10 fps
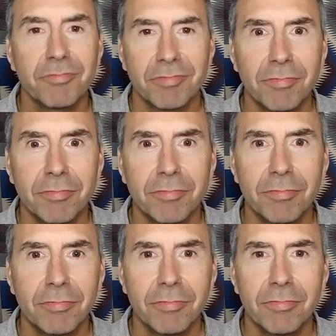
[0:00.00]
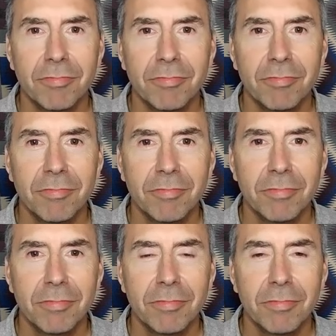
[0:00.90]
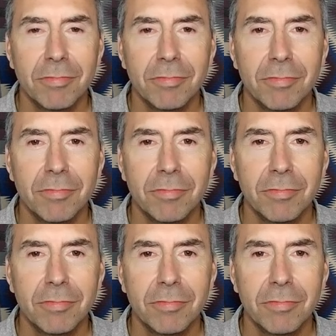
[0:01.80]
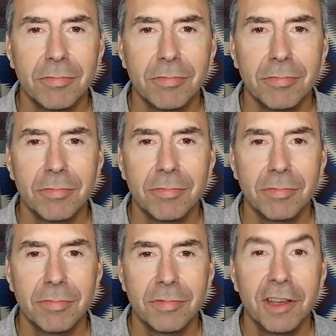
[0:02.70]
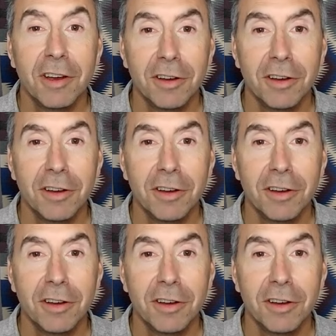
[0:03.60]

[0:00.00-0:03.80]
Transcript: Nothing is said.